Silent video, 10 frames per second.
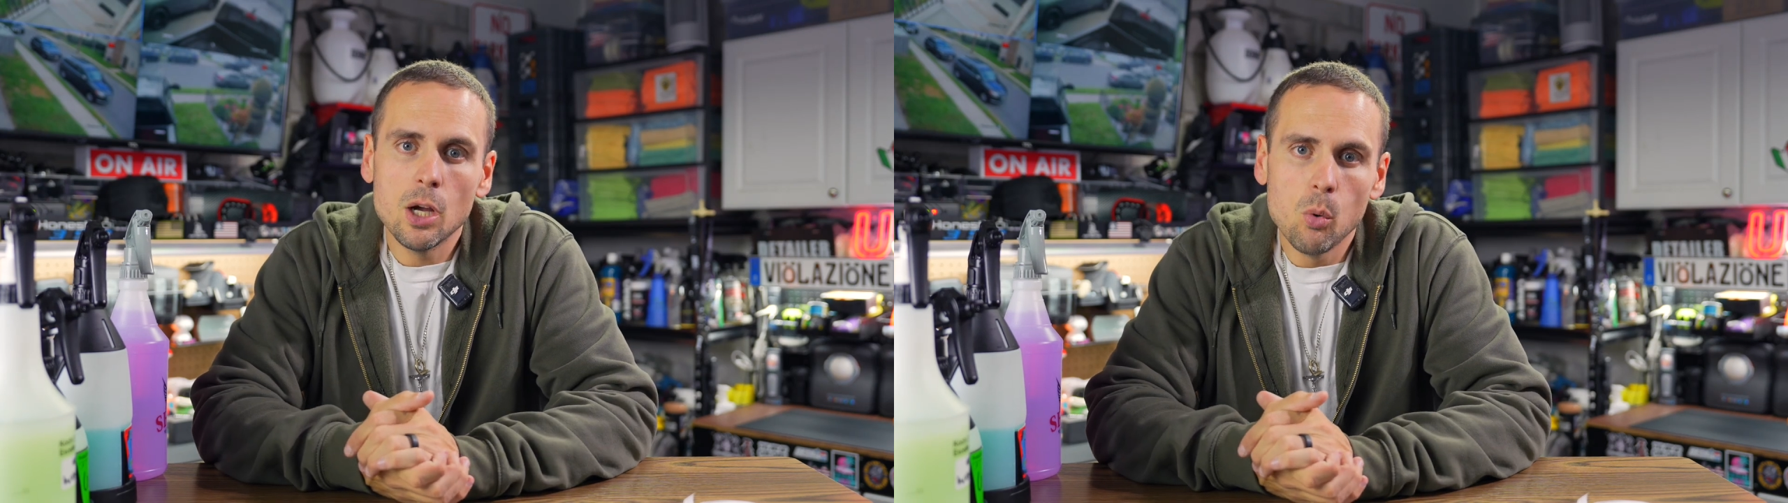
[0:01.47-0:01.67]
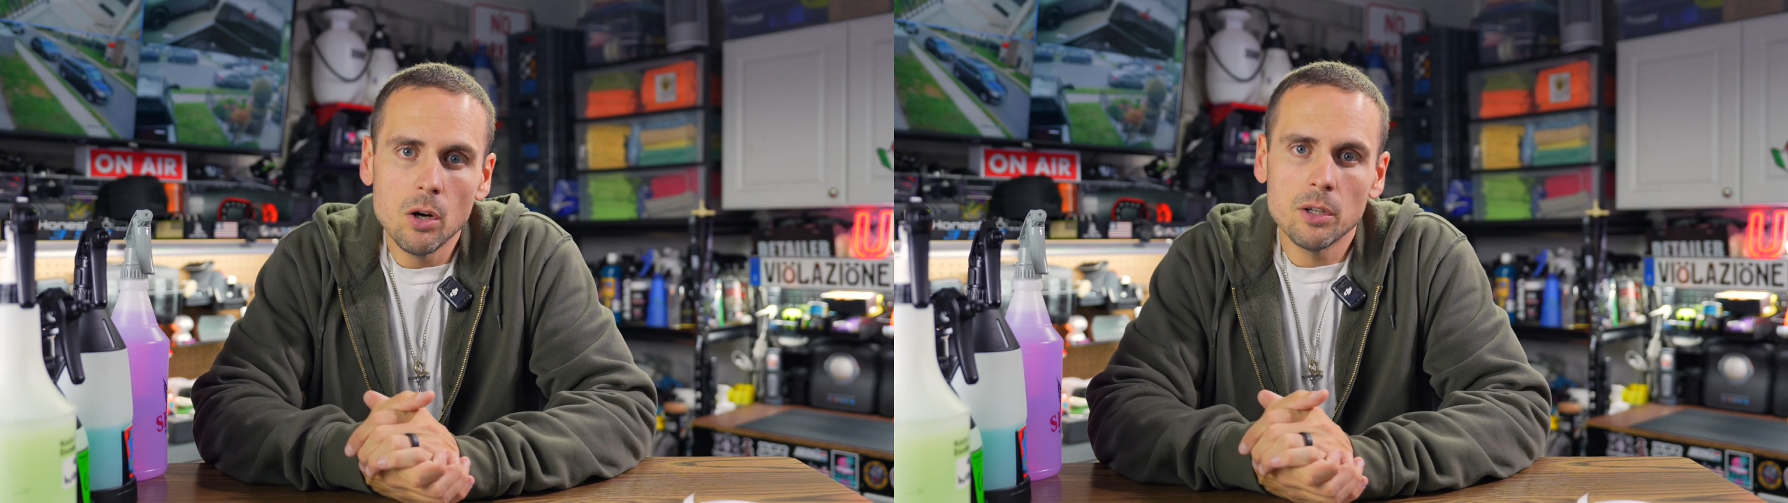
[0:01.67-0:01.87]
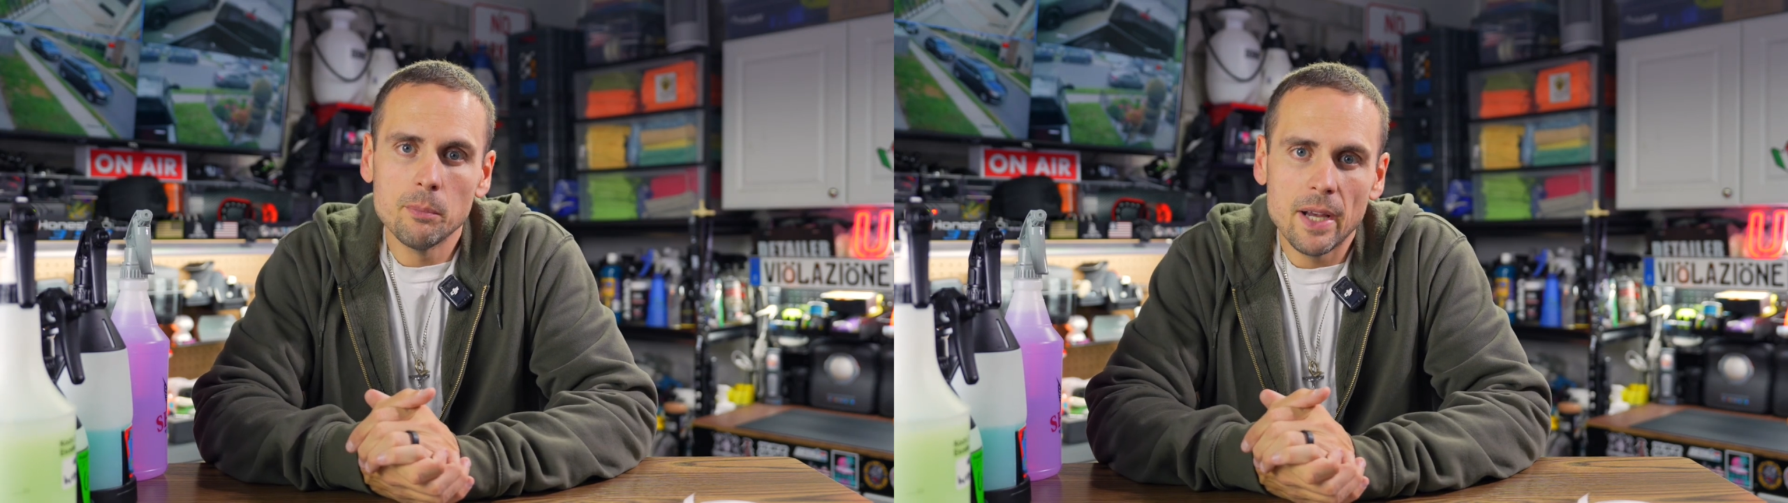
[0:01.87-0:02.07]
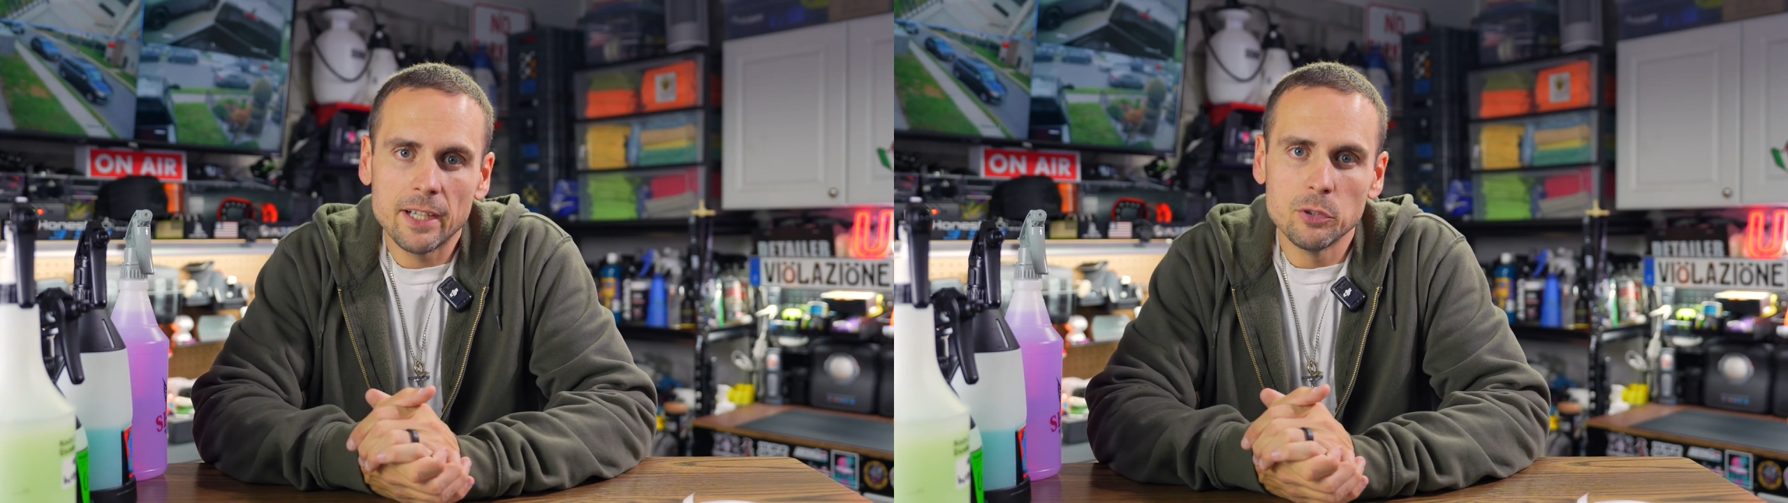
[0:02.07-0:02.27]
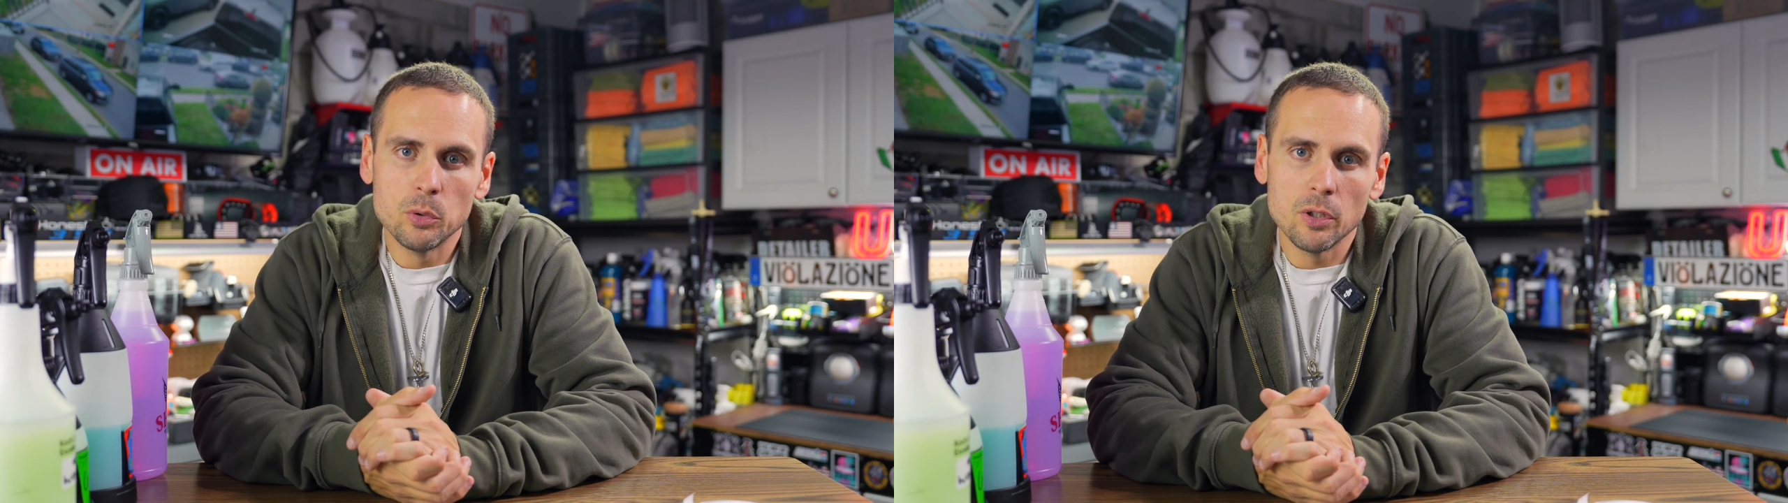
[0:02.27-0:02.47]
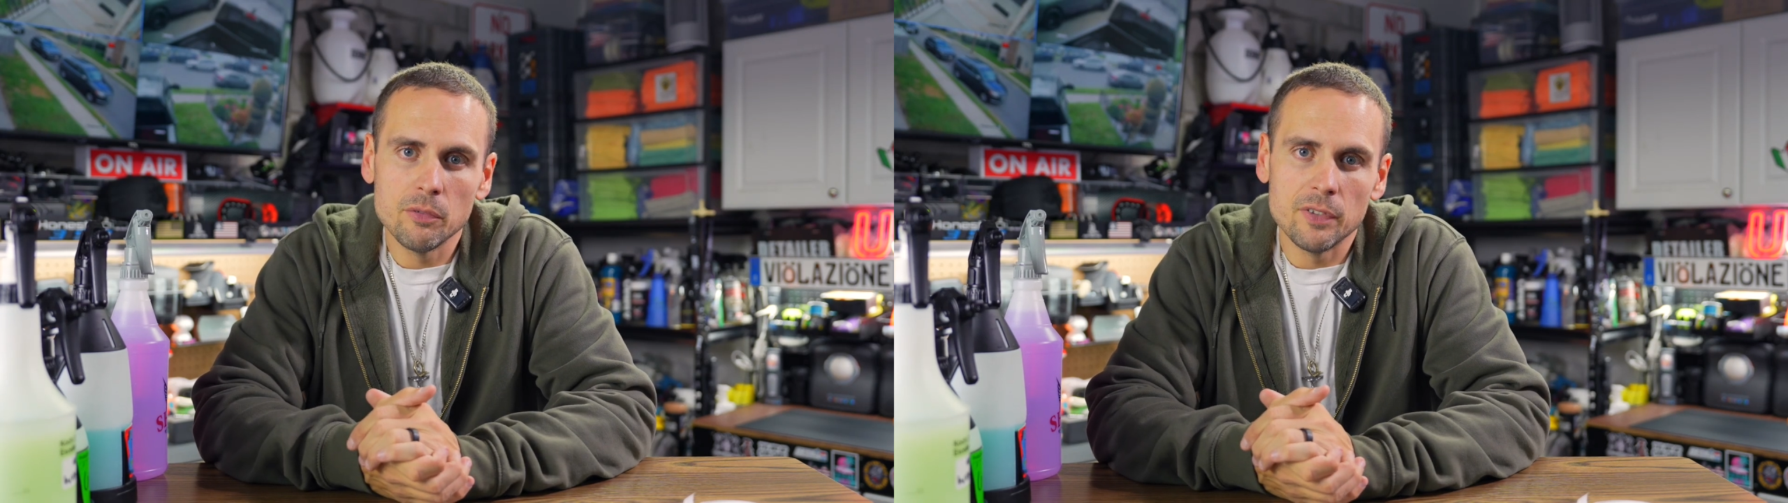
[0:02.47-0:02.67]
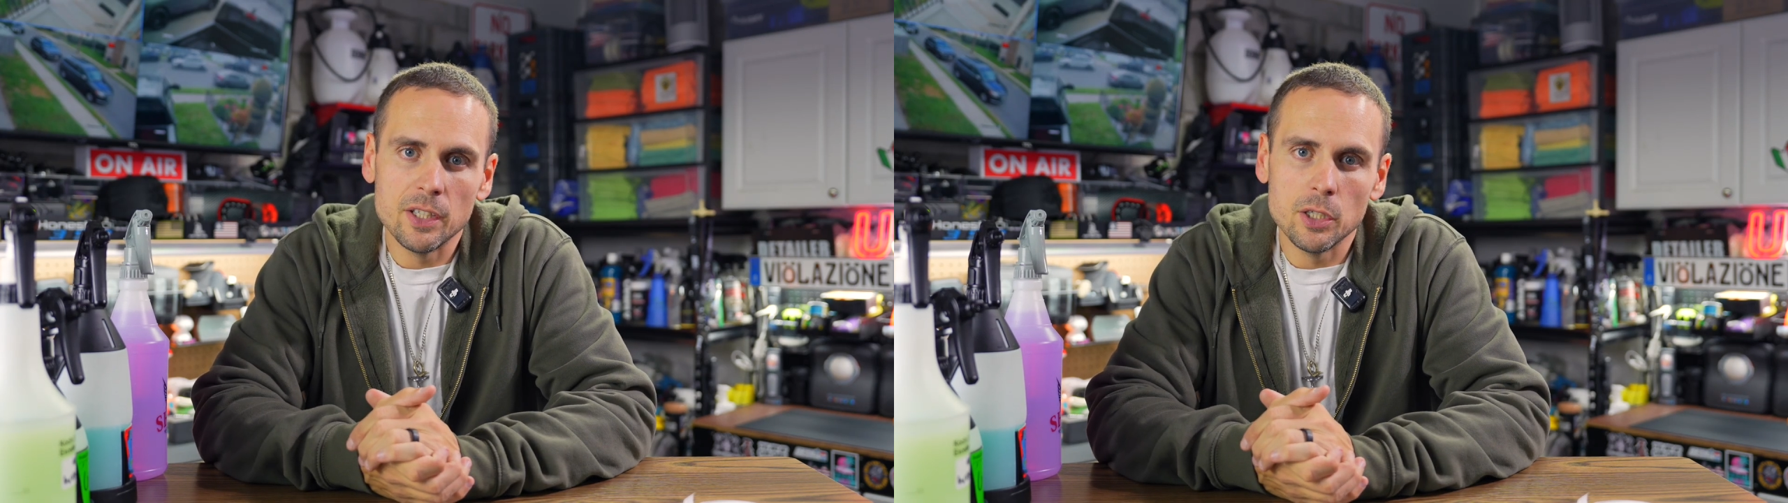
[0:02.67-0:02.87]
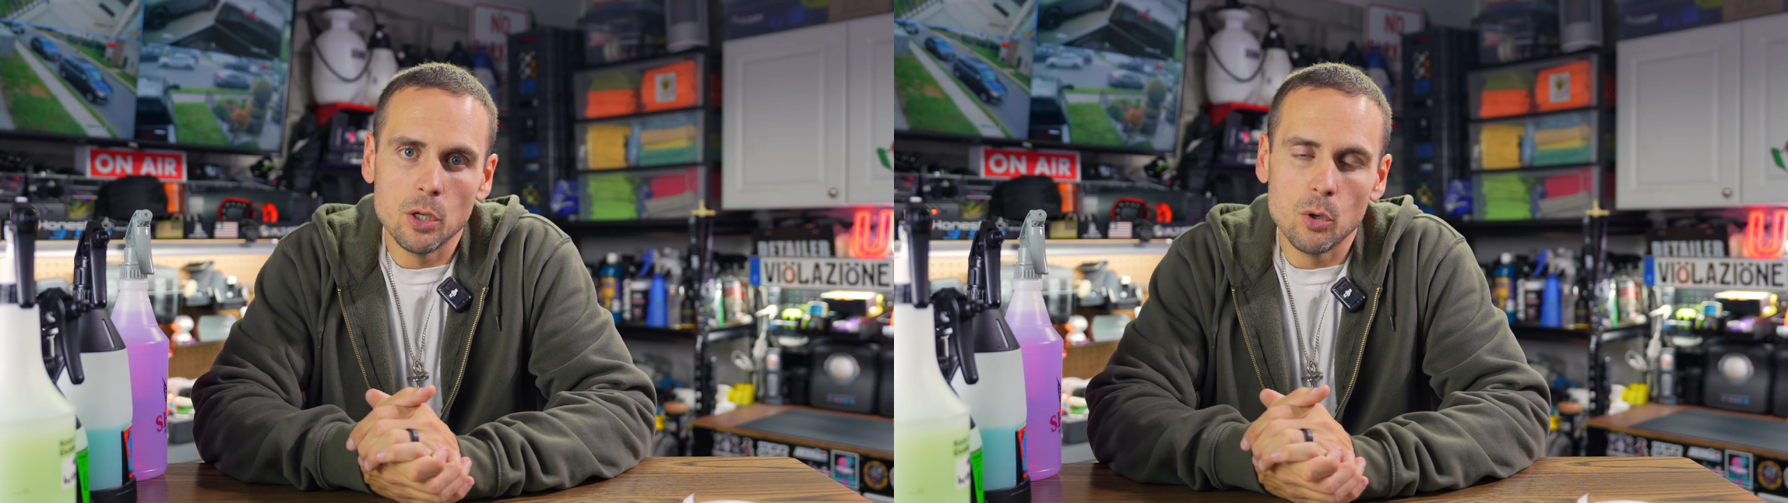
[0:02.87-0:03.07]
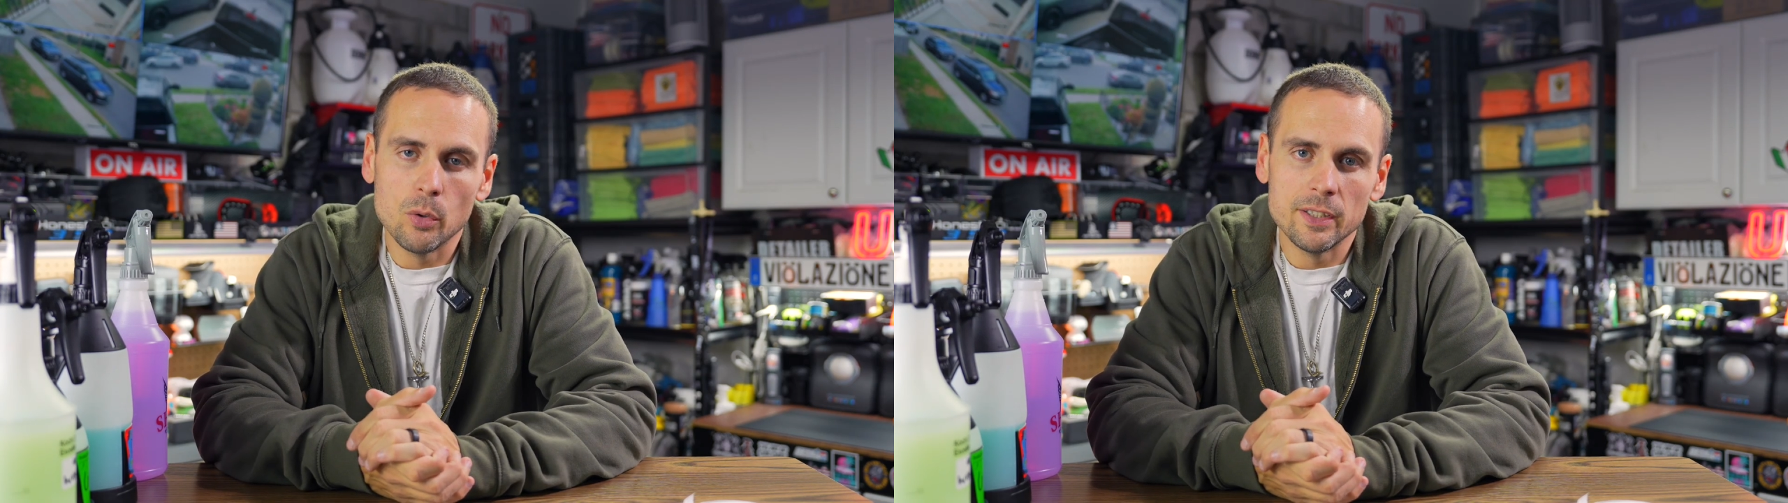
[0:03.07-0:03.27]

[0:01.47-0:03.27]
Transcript: Welcome back to another video.